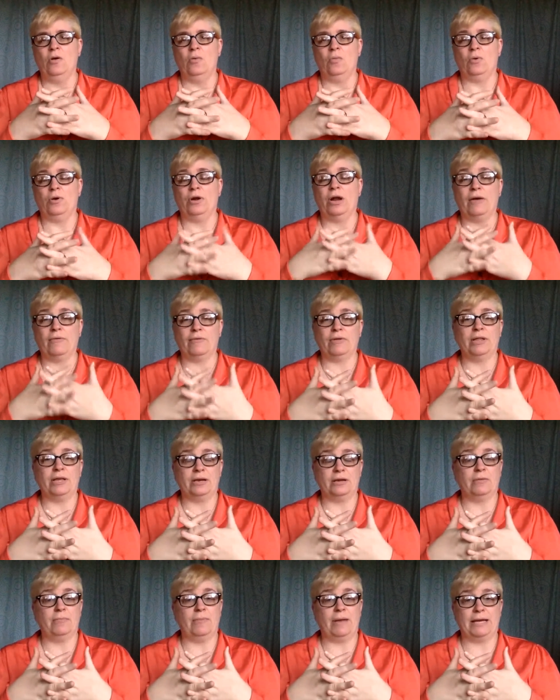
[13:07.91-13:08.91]
we're not really
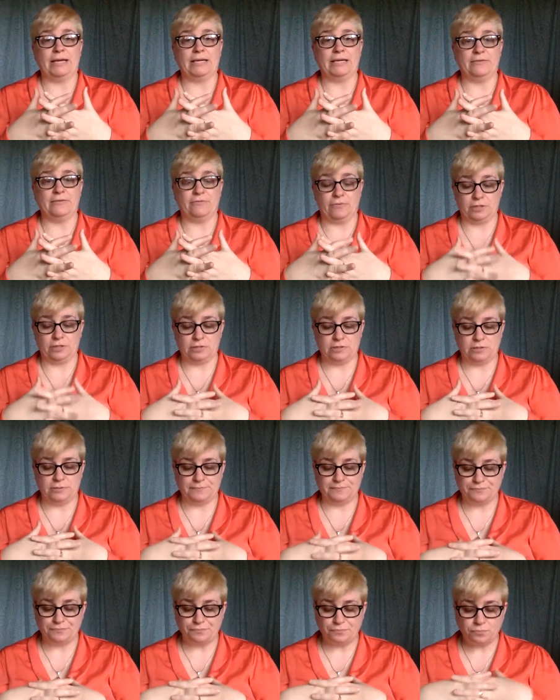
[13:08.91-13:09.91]
going to make a difference.
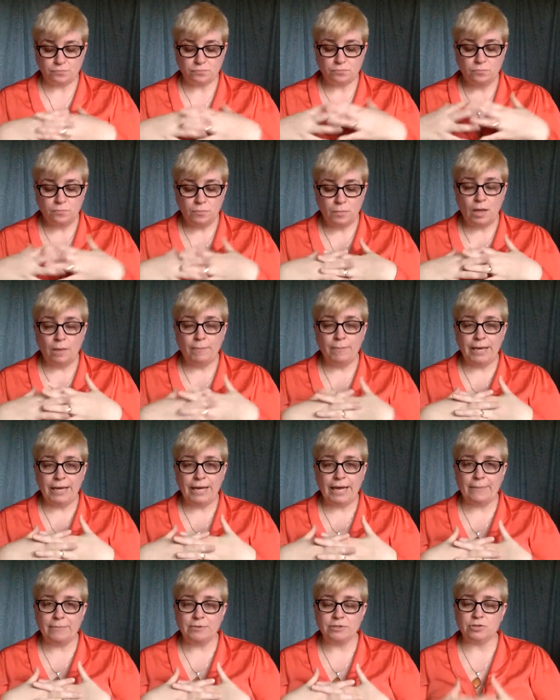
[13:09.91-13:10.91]
Being
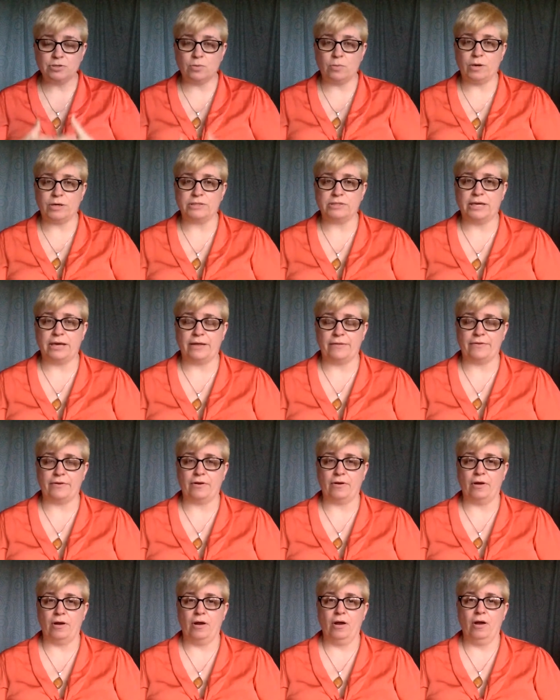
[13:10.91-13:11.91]
able to work together,